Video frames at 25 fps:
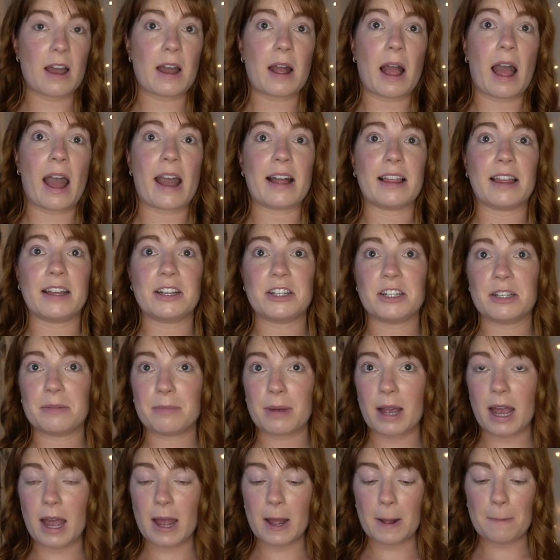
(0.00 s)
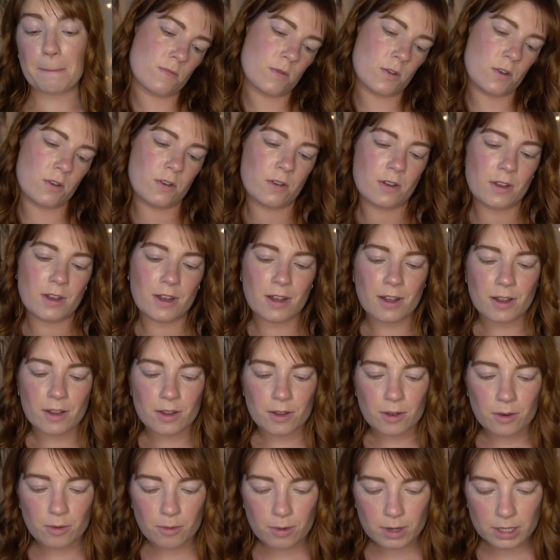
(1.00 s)
Eyelash in my eye.
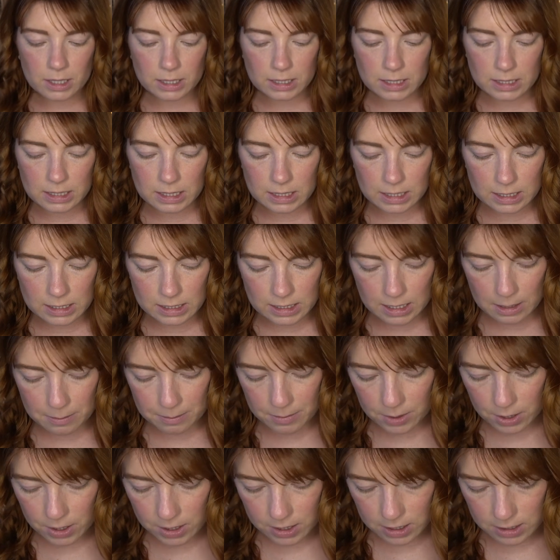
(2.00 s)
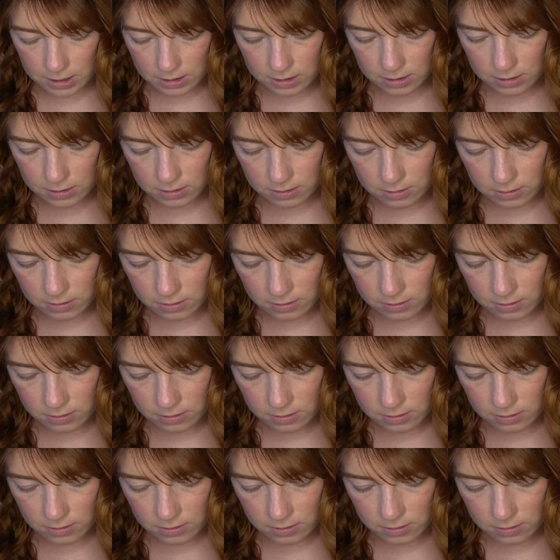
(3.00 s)
There was sticky tape on it.